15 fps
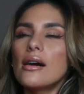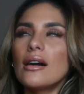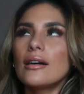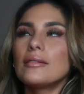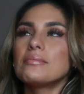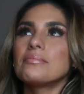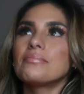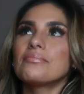
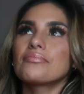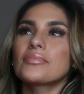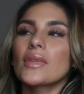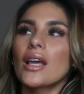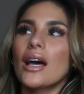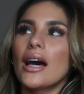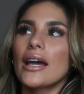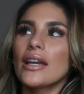Um,
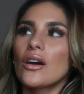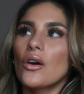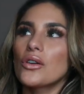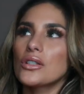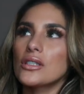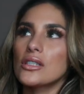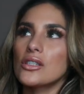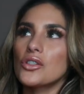I
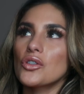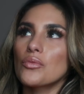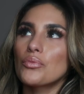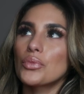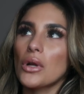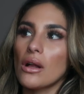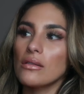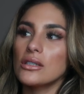honestly
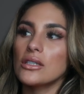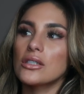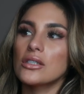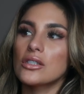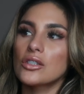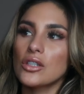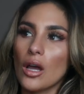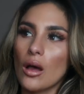should probably
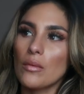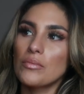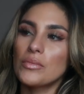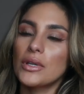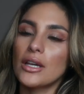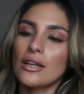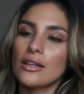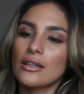
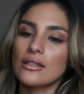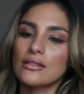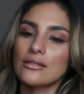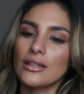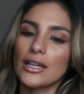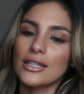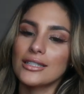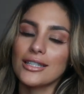stop
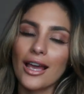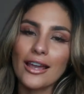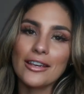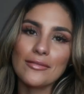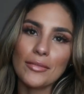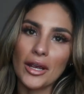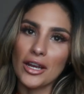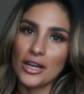getting like
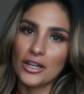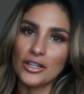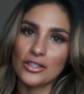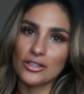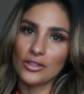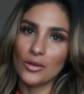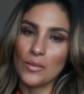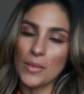dyeing my
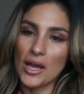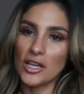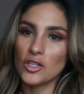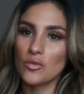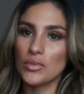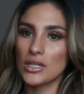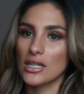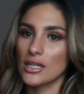hair so
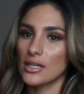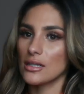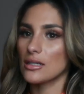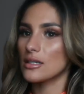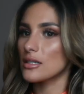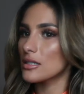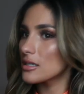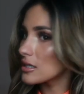much
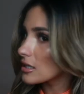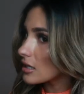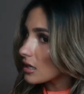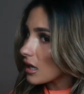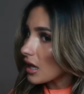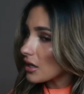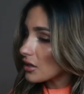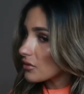because
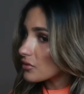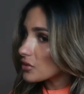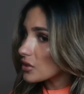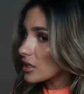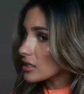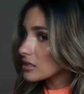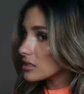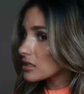I don't know if
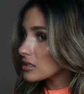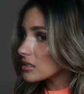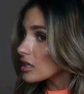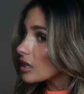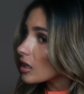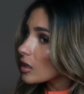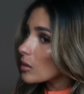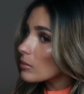you guys can
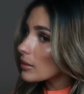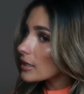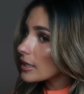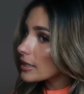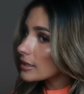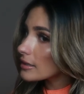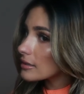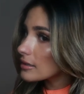tell but
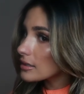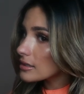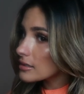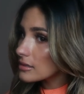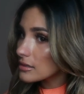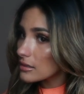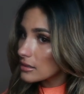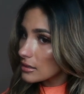like
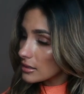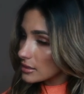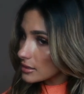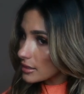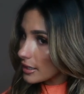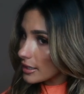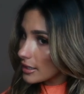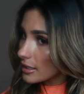this
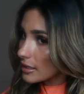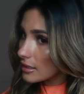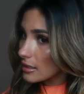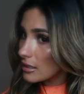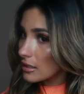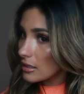is like